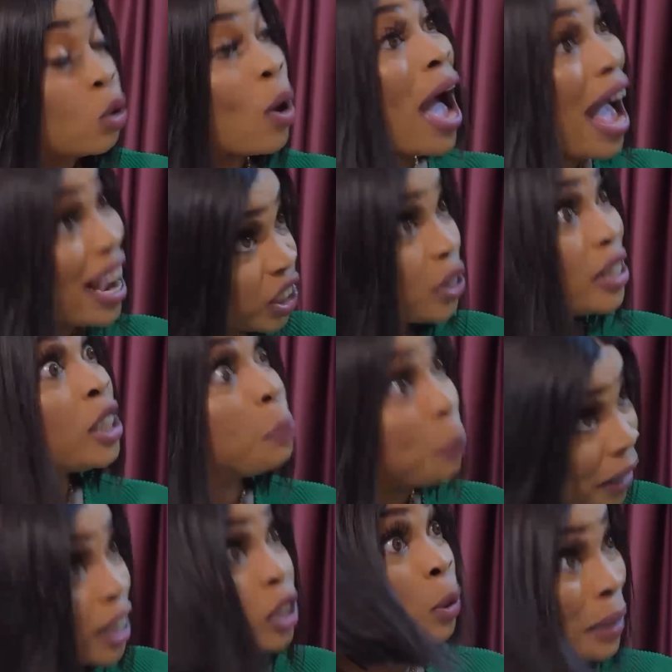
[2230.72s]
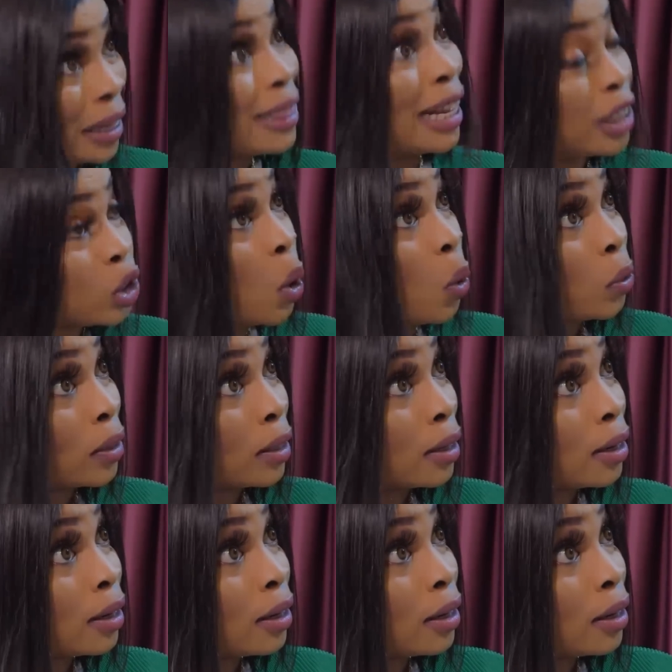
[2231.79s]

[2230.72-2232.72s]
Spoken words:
you're actually speaking to me in that tone?